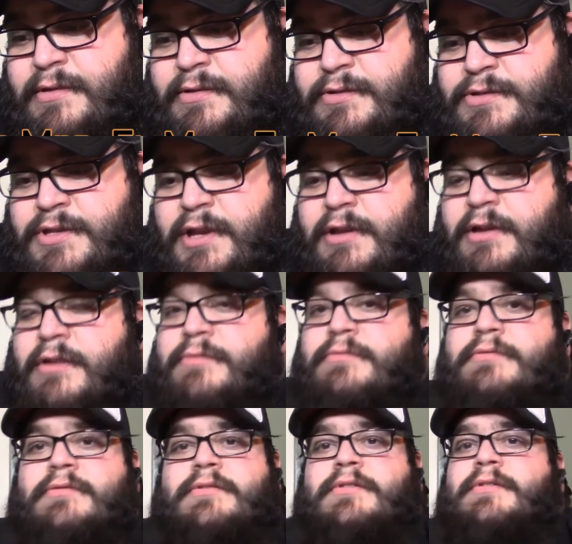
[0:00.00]
Check out,
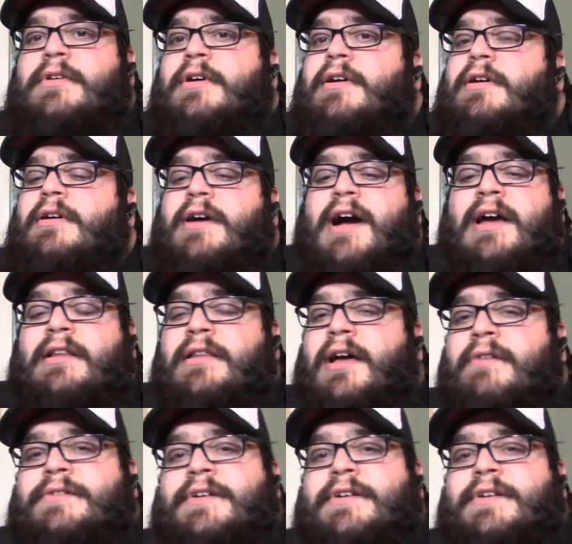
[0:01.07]
I love the